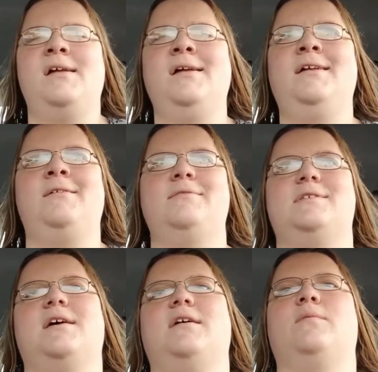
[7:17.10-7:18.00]
he
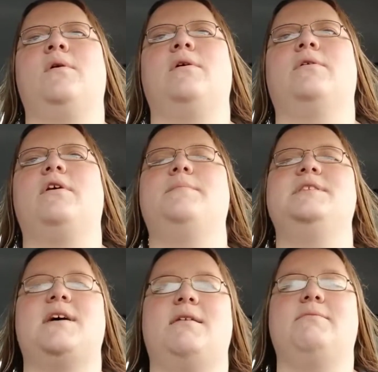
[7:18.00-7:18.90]
was like, well, come
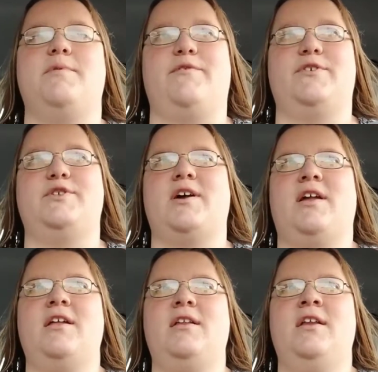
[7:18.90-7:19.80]
inside with me for a
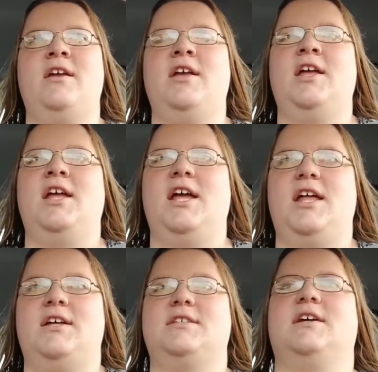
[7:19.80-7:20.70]
second.
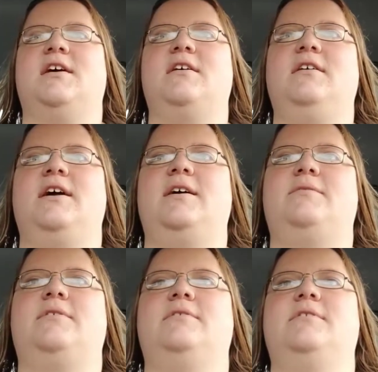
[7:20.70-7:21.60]
And I was like, okay,
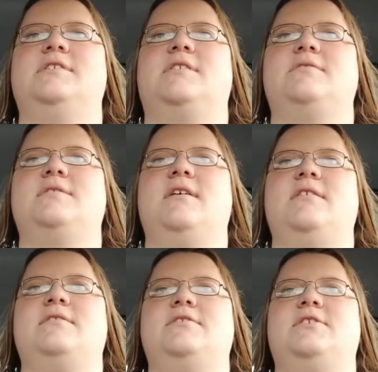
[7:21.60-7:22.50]
well, let's go
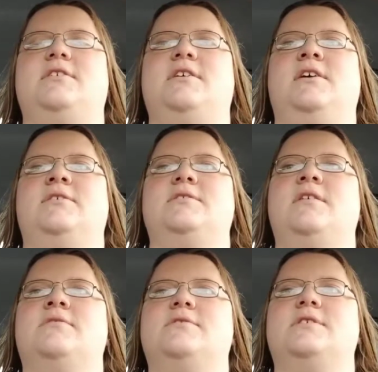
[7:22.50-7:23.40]
inside. And he goes,
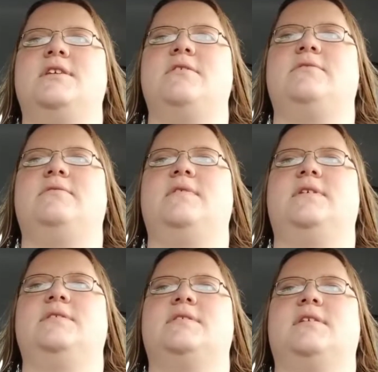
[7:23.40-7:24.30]
no, just you. And
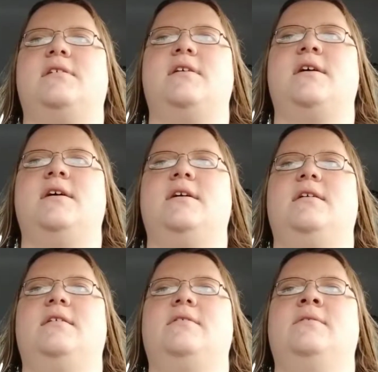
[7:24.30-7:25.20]
I was like, all right, you
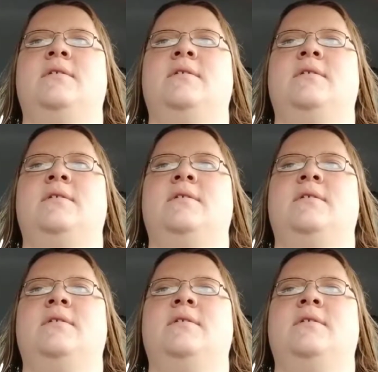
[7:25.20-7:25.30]
know,